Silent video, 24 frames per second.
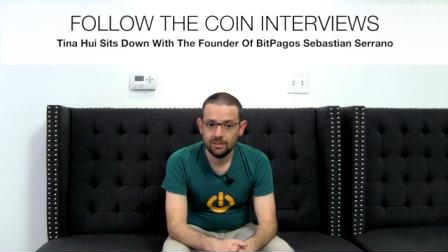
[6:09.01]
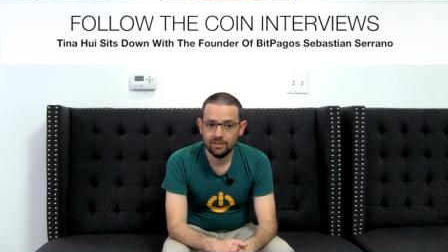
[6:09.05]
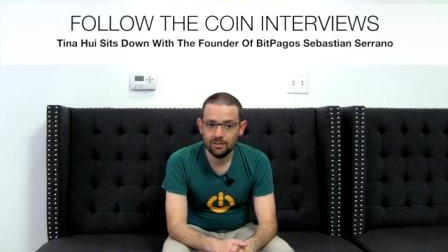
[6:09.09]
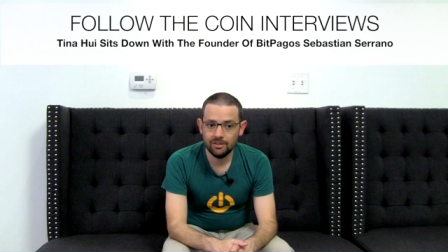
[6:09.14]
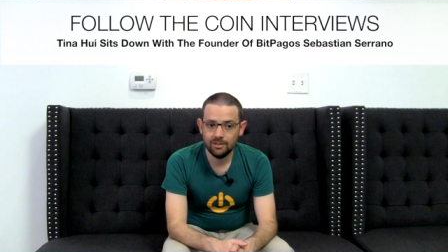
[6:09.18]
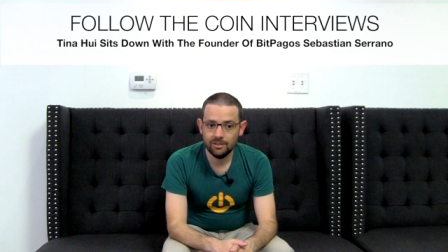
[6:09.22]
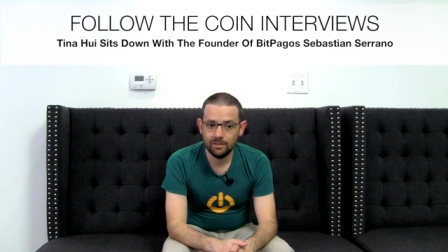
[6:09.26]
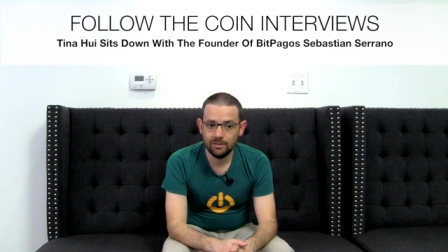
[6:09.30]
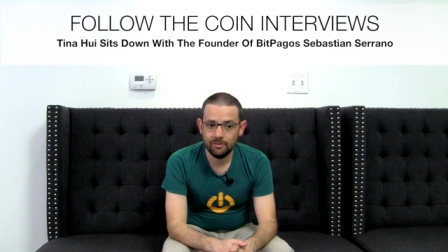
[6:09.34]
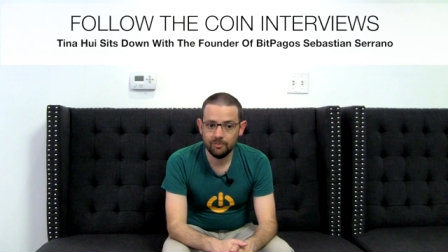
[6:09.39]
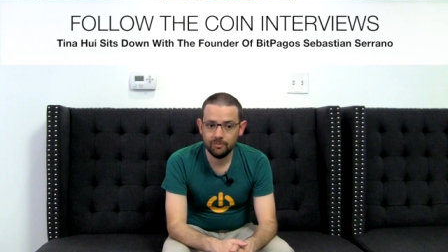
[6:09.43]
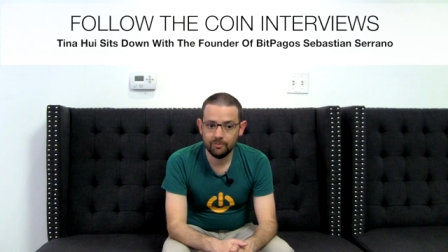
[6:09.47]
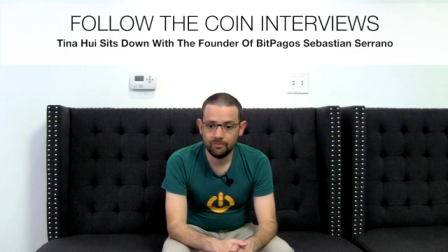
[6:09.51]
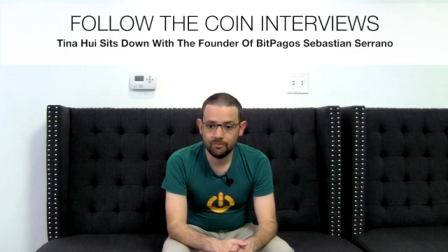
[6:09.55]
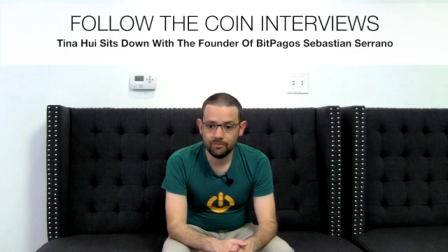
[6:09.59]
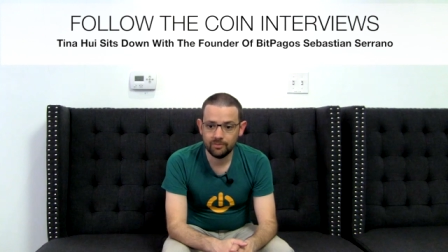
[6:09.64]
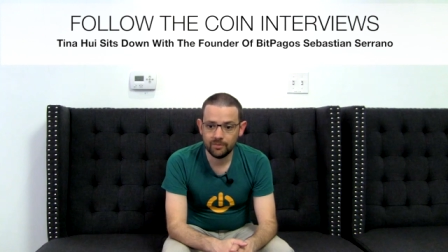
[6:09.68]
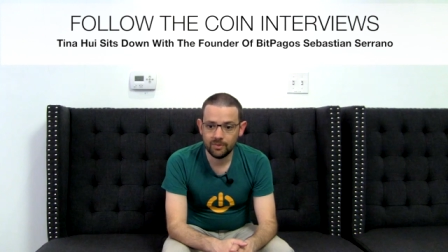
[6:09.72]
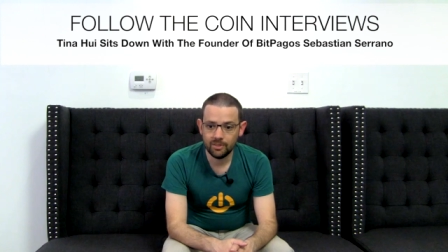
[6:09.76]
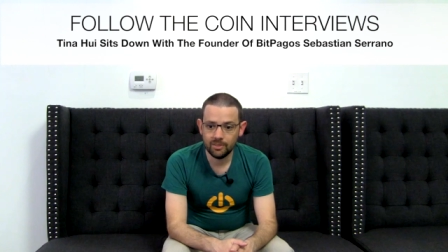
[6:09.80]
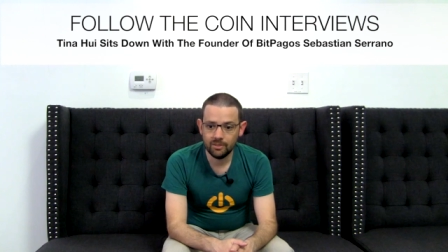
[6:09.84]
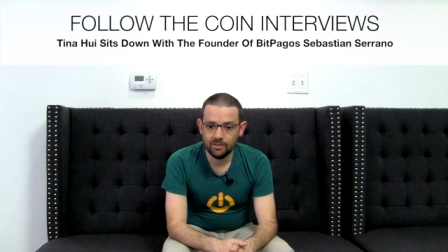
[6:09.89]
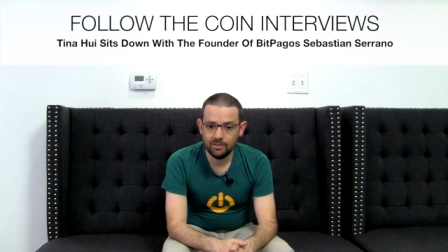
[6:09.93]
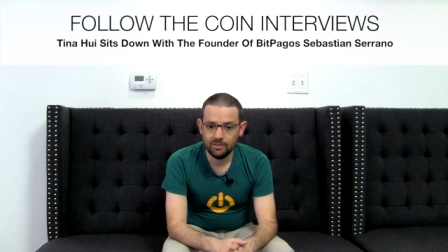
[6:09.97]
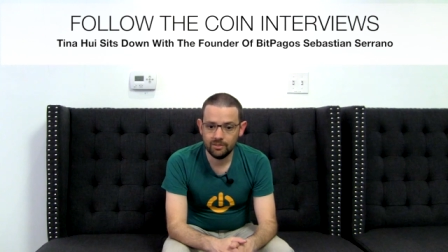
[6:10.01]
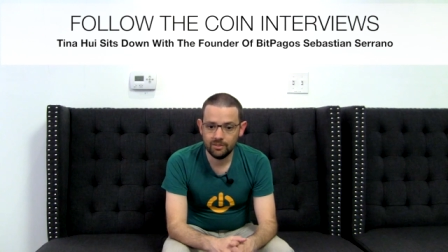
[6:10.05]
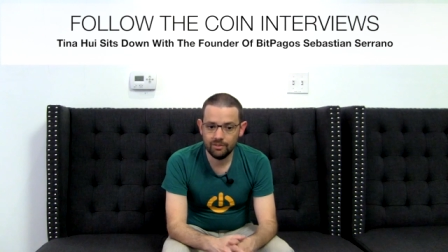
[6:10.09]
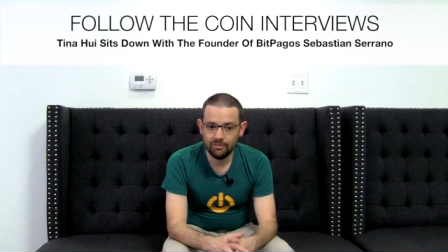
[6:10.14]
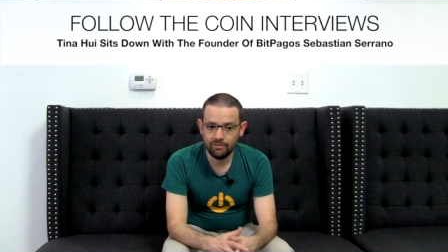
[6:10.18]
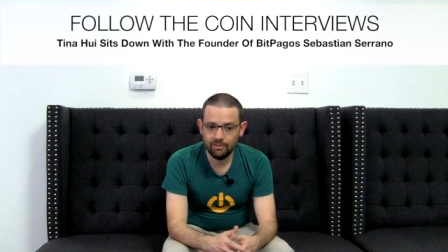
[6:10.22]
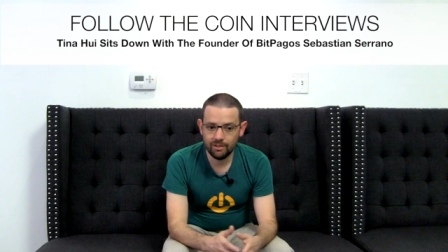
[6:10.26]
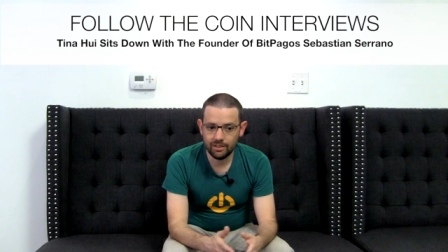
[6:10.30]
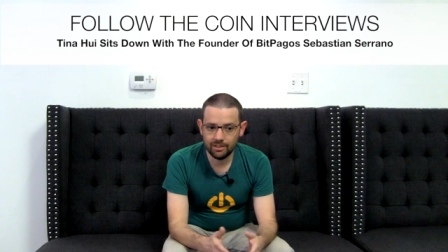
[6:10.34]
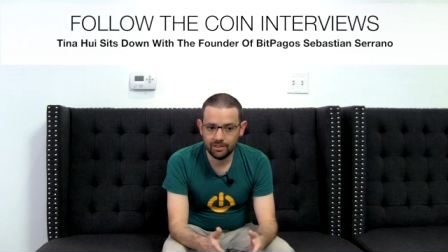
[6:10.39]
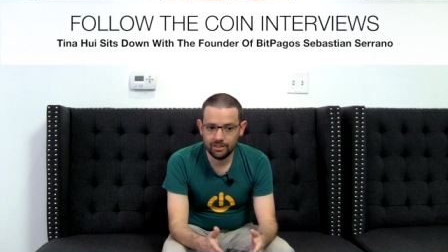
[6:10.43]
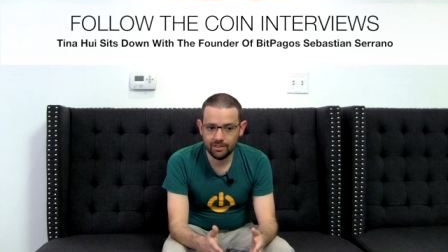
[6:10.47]
the
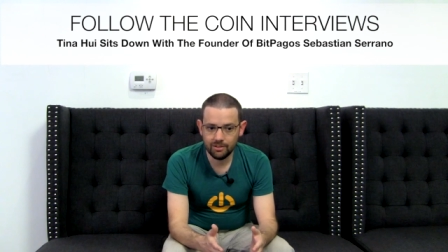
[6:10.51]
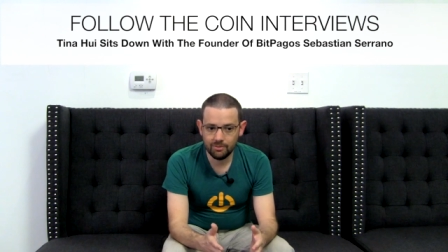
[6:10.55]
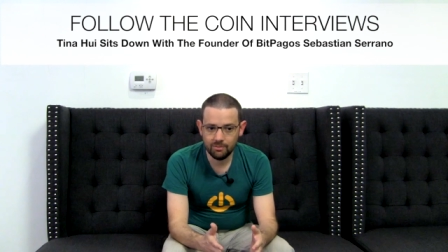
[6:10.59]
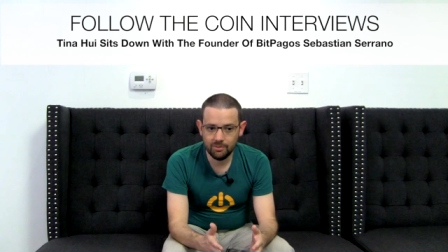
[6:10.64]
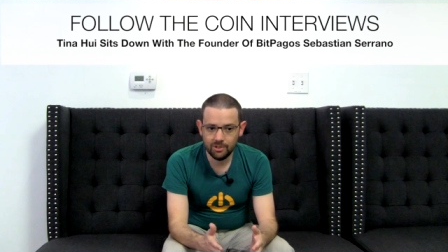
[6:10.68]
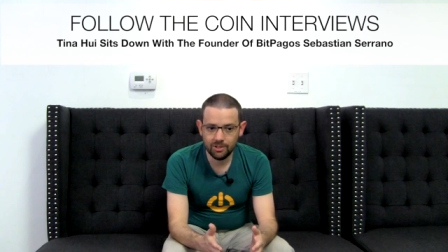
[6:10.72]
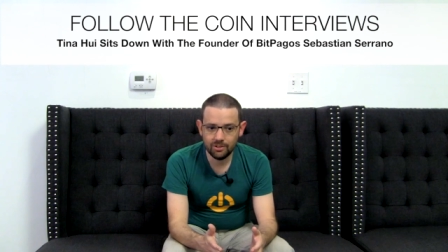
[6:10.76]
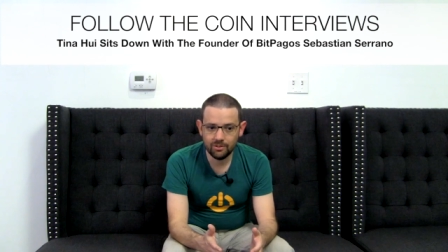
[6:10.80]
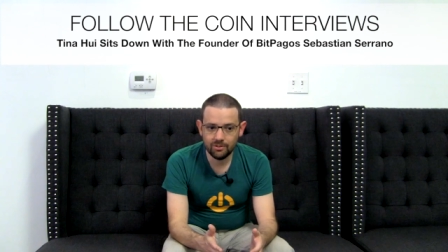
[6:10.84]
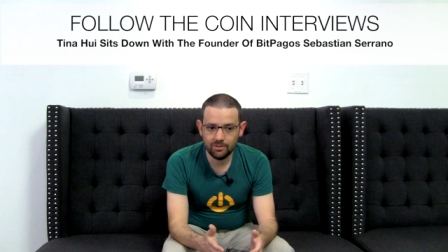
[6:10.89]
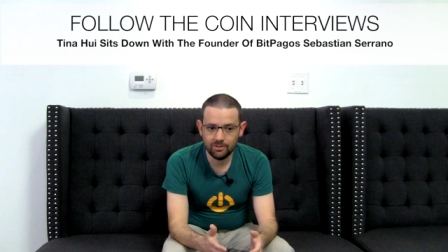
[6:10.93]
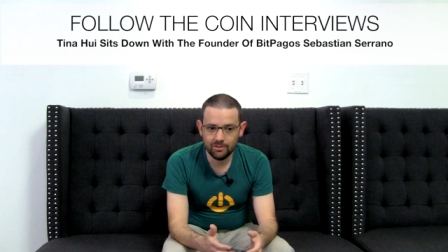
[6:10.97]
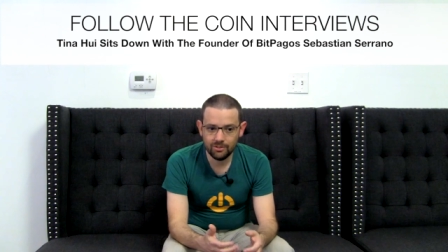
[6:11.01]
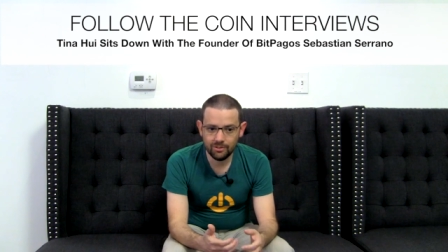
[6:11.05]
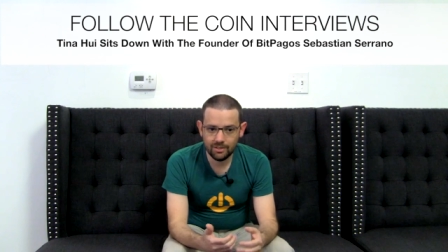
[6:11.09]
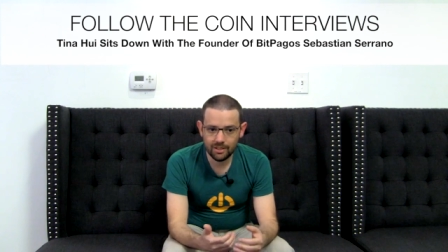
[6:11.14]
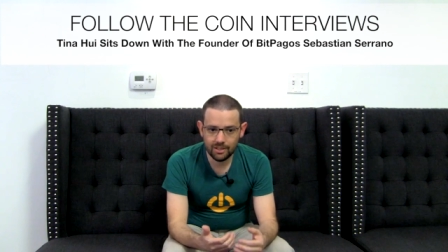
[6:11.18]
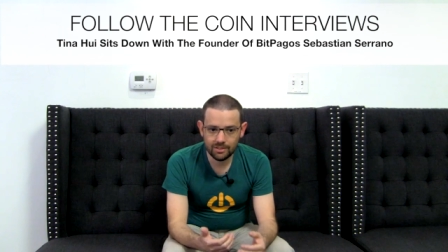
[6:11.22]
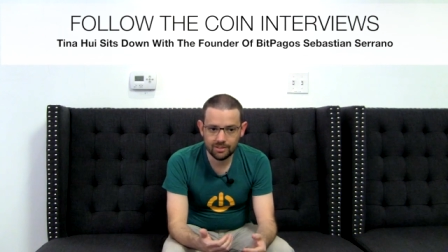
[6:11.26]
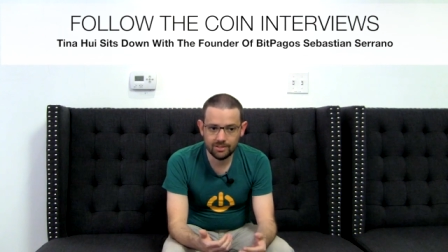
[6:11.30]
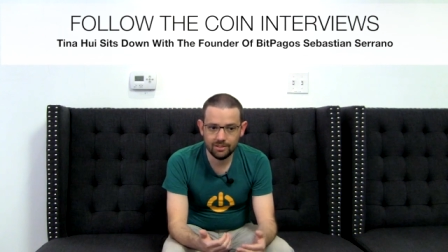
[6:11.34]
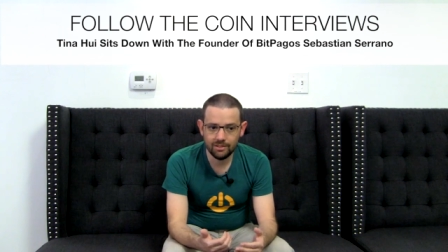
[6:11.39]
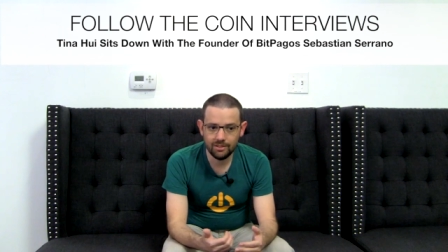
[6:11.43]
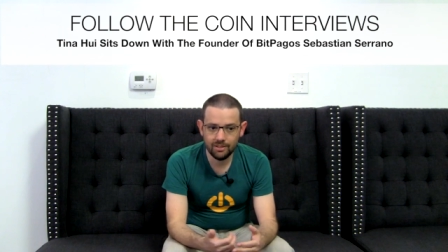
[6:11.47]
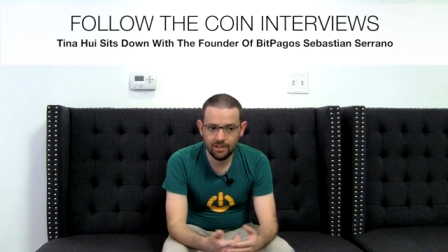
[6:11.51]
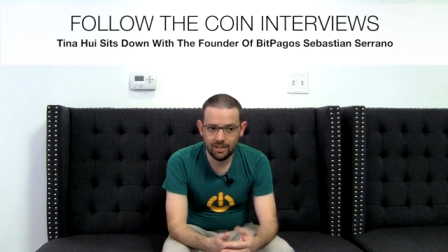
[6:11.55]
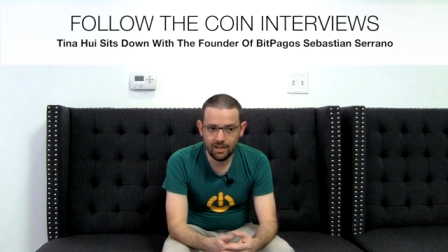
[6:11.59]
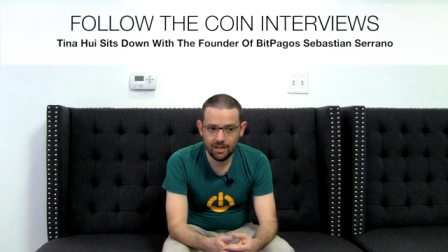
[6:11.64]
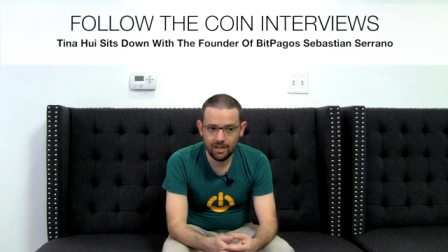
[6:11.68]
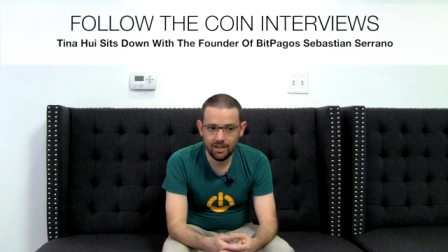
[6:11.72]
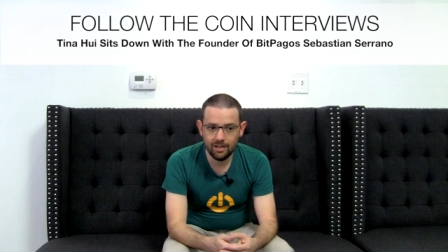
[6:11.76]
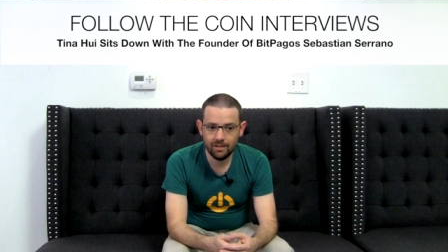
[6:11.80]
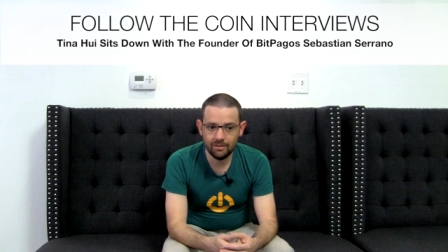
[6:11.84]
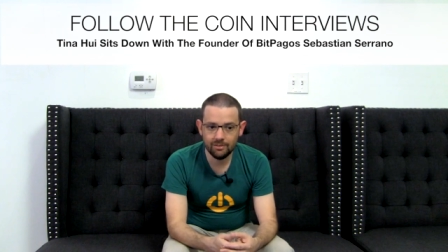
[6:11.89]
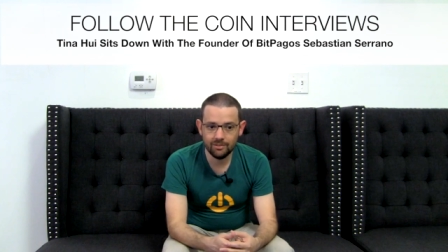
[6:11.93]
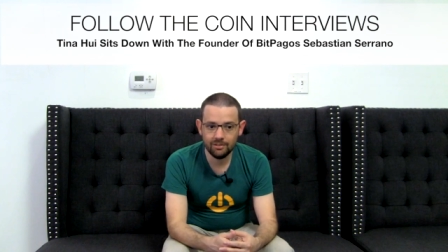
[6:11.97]
fact that Bitcoin doesn't
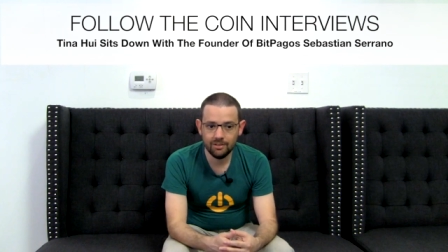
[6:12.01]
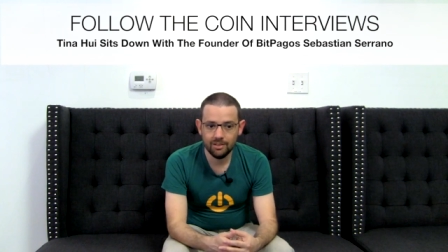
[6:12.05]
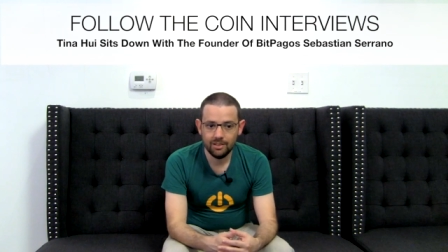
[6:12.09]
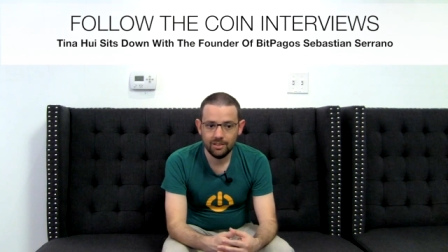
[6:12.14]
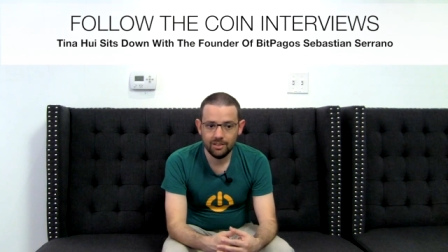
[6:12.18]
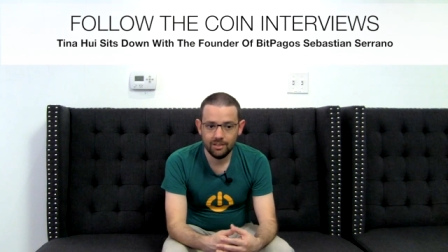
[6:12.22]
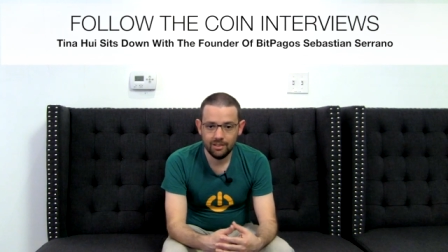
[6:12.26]
have